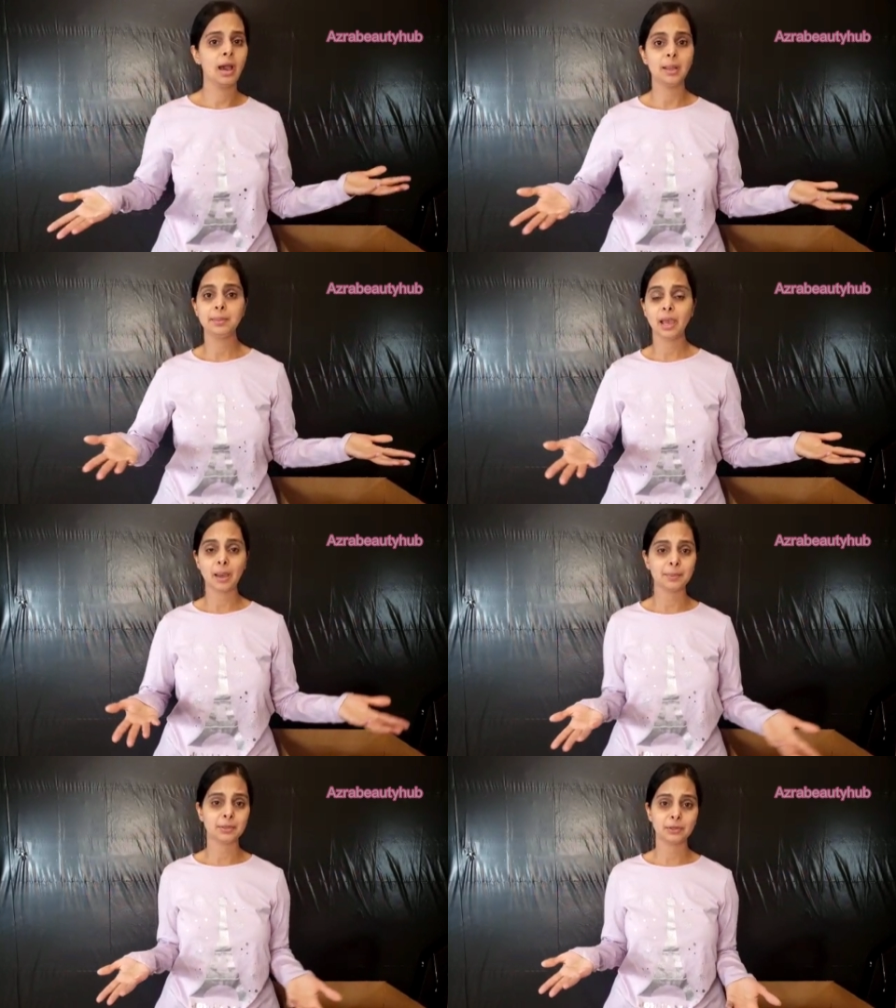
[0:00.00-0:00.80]
I'd be
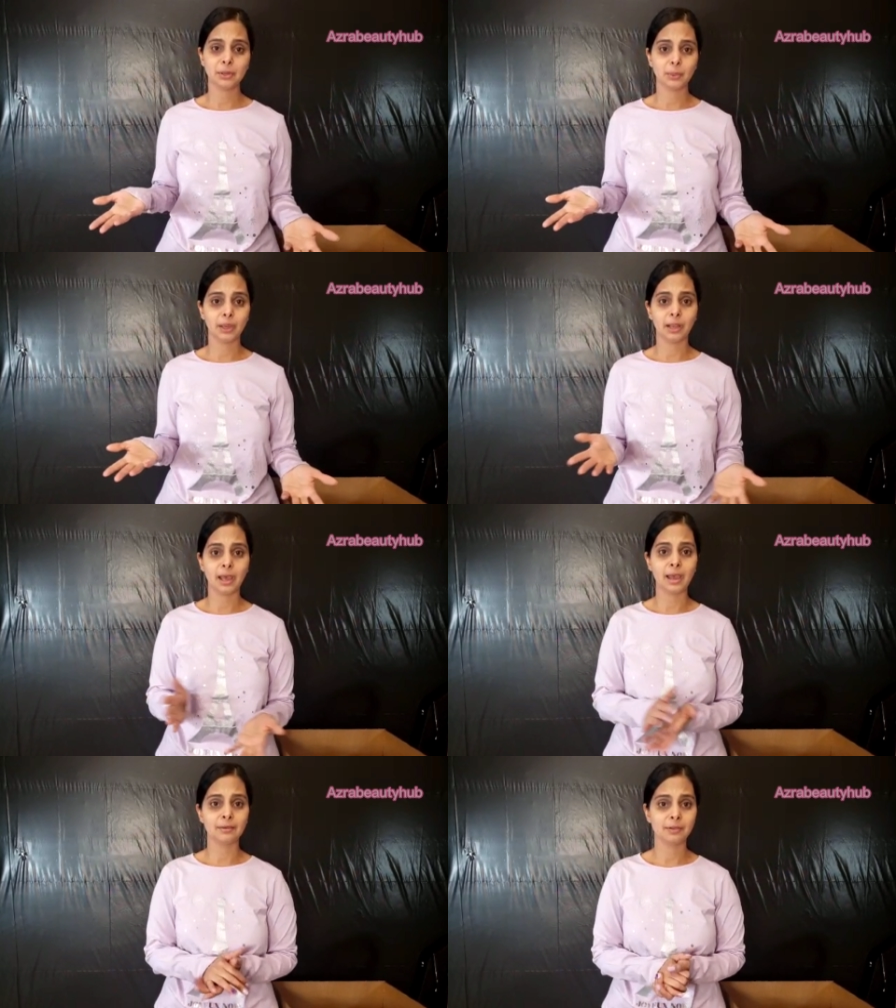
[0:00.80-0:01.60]
happy to do it.
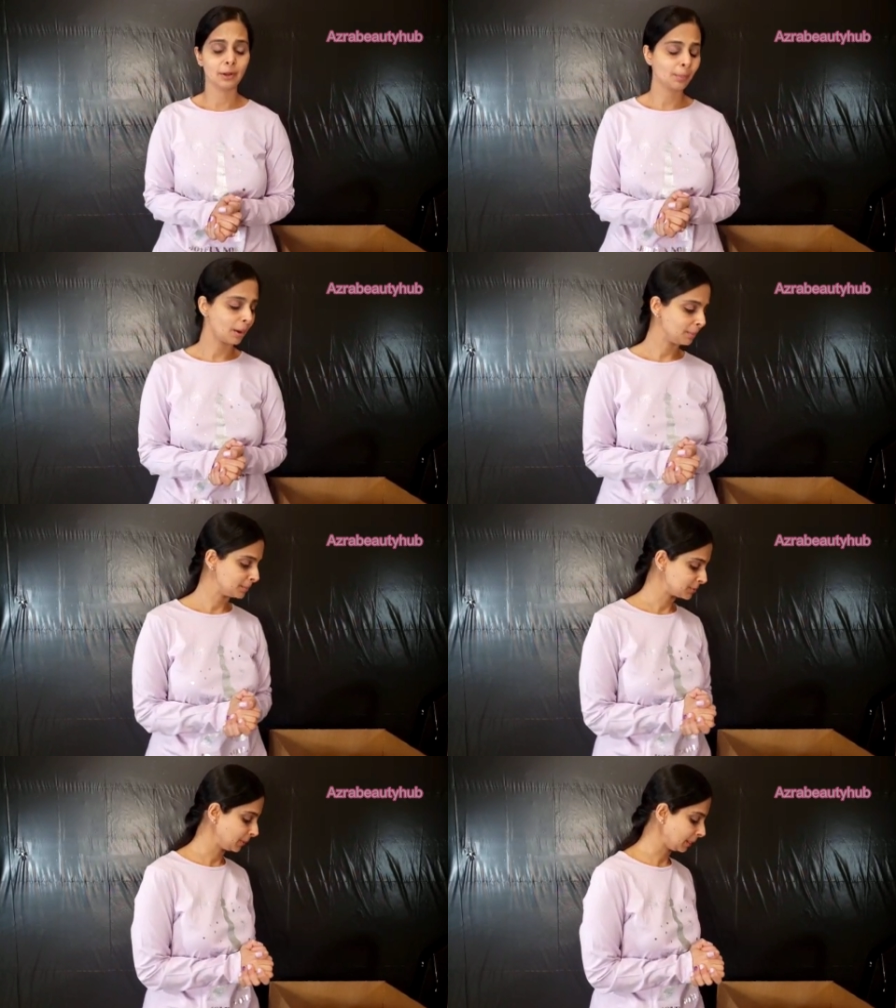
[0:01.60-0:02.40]
I have not a
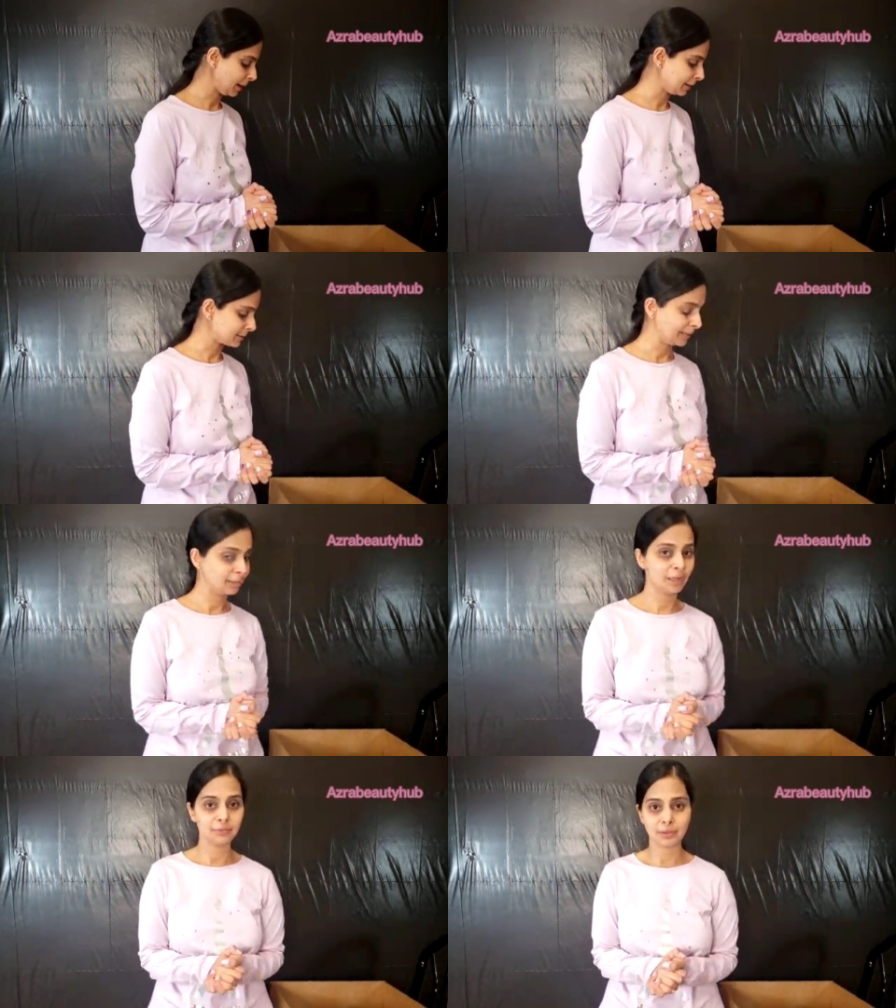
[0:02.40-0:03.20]
problem doing that. I
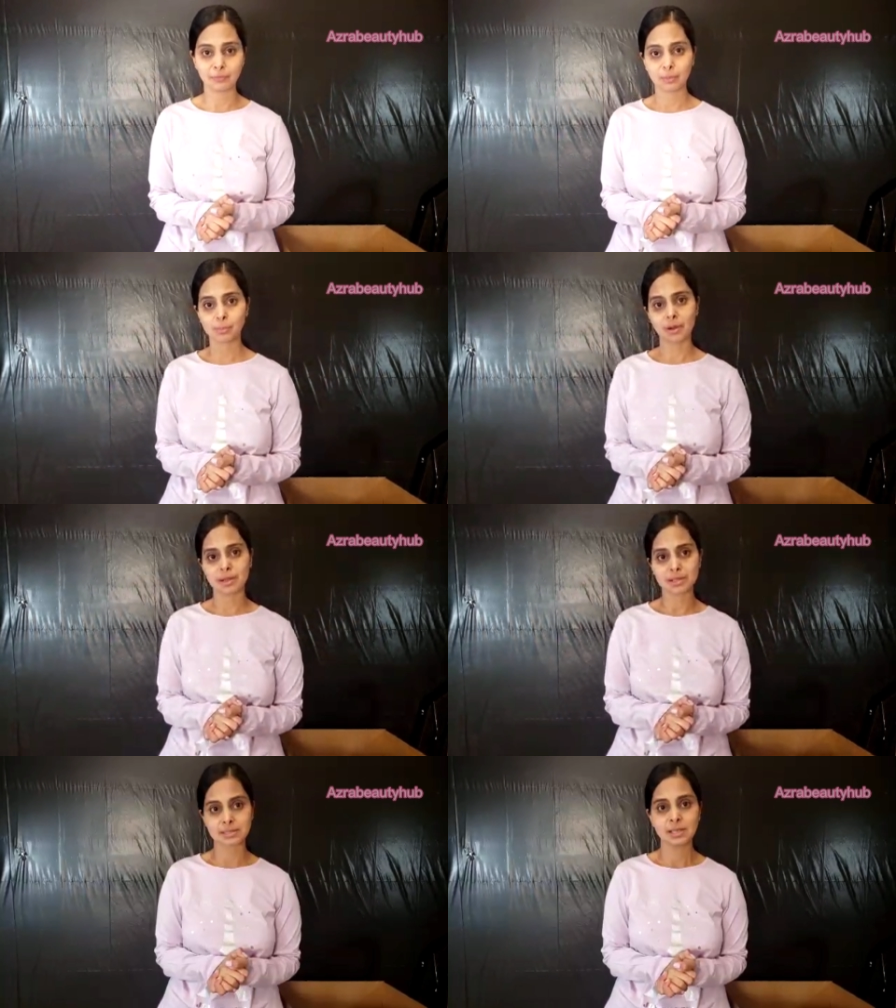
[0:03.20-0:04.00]
love Avon
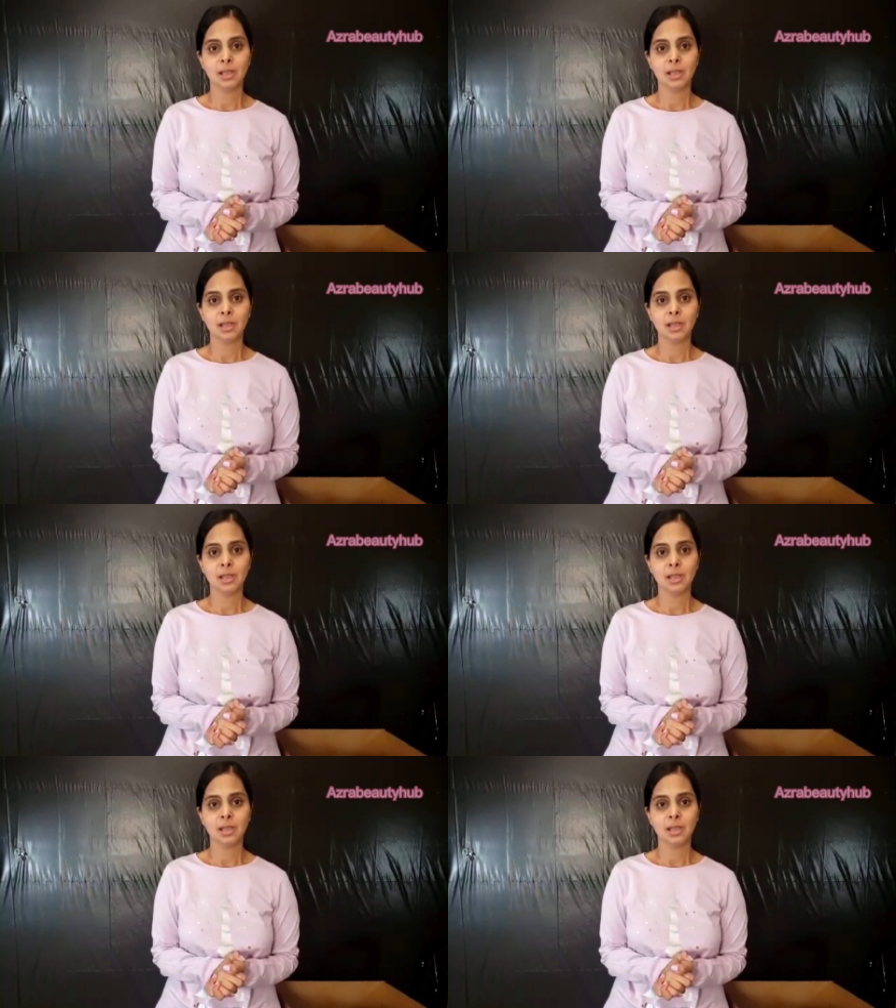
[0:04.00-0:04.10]
products,